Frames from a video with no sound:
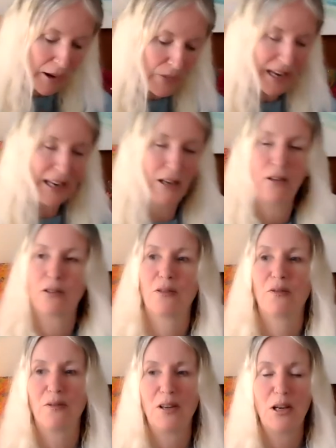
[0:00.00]
come in
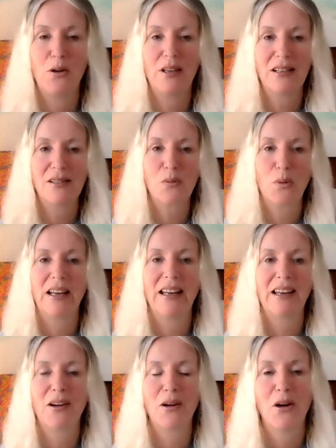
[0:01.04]
for you this
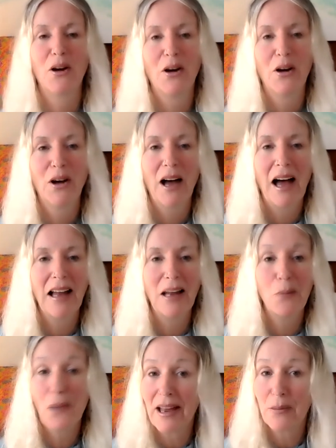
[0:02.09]
week. And
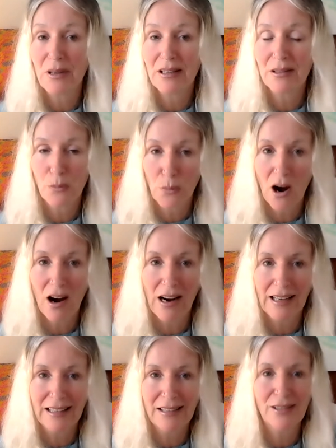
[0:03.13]
it may be a
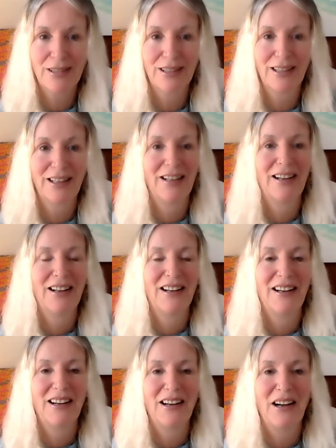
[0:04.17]
surprise
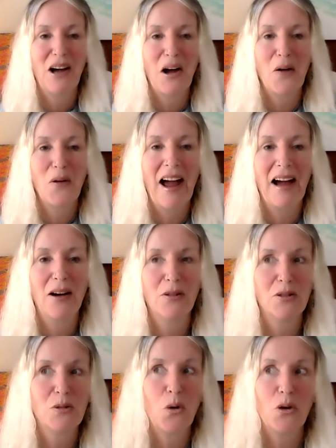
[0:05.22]

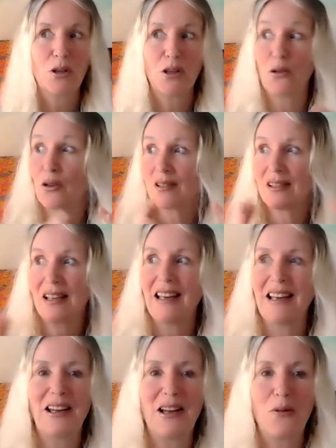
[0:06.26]
around what you're
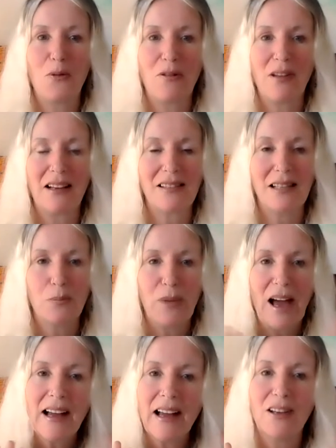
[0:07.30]
seeing reflected
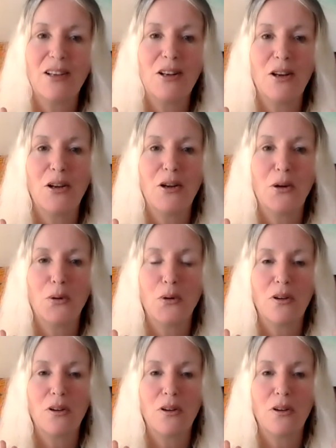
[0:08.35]
back at you.